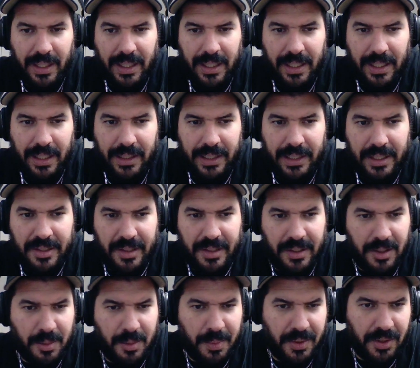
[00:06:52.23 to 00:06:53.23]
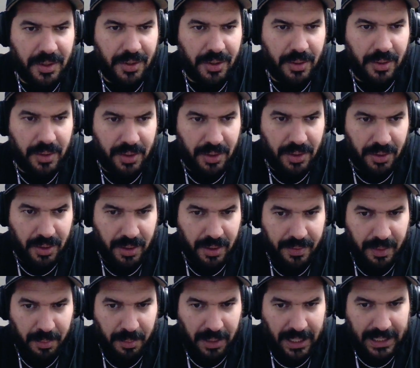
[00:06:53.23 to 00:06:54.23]
leads to this position, which is good
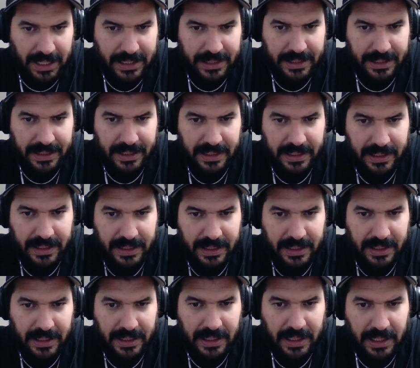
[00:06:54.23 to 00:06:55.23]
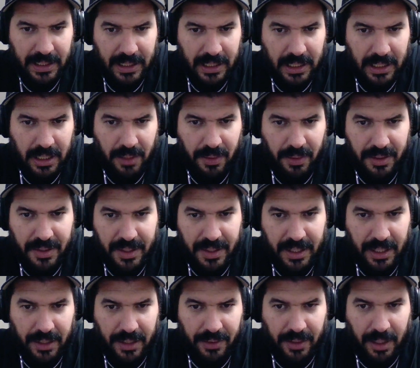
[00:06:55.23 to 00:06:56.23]
for black. What's
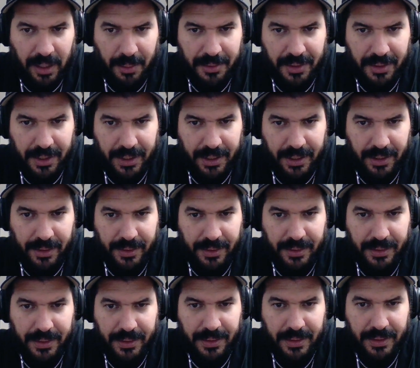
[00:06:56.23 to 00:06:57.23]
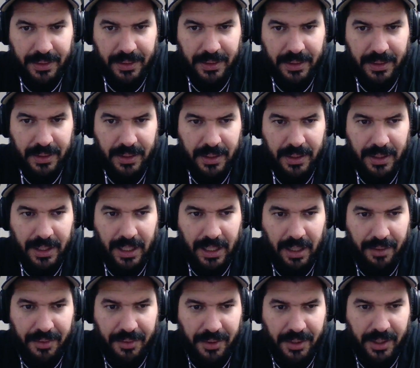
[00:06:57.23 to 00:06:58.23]
the other option here
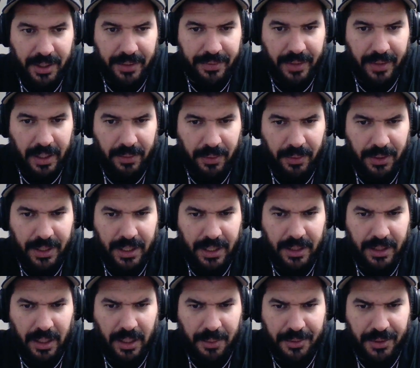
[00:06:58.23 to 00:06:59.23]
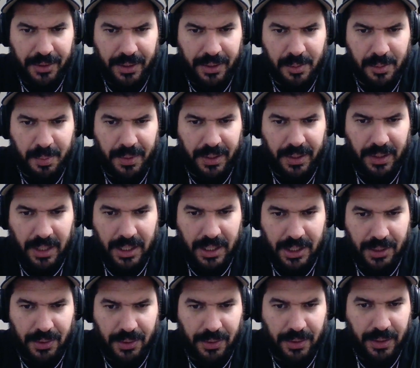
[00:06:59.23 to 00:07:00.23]
after d5? Well, the other option that's pretty
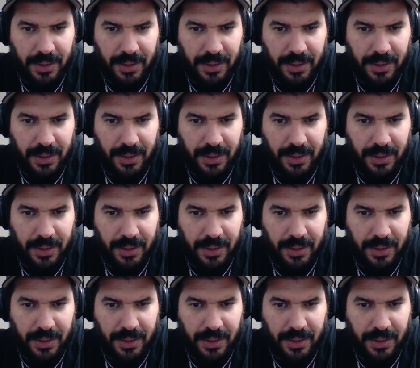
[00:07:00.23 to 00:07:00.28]
logical